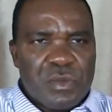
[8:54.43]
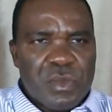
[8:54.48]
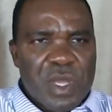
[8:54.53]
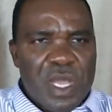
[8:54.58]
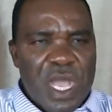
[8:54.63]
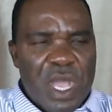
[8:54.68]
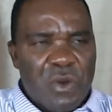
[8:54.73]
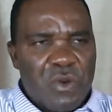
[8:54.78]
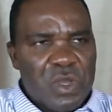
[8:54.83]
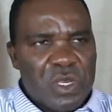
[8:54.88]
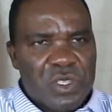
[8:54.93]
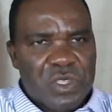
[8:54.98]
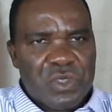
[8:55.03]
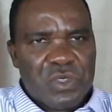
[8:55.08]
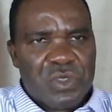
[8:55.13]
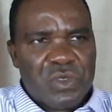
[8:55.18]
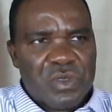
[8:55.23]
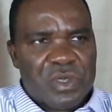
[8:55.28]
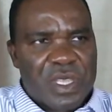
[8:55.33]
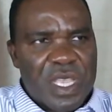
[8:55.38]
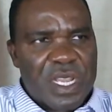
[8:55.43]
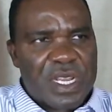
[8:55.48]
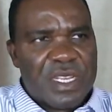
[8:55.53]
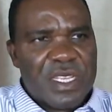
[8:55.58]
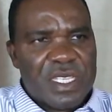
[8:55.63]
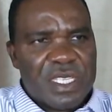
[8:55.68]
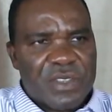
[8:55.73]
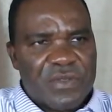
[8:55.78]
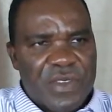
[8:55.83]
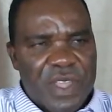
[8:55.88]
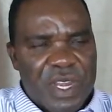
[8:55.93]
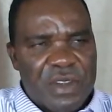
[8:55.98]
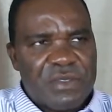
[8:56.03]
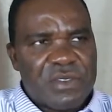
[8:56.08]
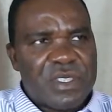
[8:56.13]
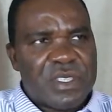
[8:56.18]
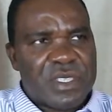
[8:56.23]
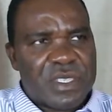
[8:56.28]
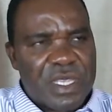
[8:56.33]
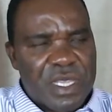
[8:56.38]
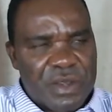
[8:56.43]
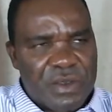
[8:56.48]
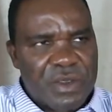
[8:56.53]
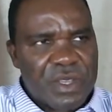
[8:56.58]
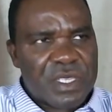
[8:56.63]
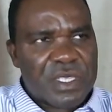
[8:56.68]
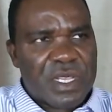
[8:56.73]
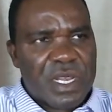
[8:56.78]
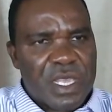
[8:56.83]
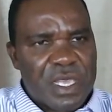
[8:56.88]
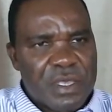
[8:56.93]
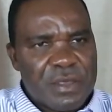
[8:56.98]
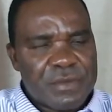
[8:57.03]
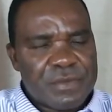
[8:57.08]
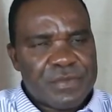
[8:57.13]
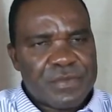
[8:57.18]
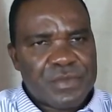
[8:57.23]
I want you to take this very seriously.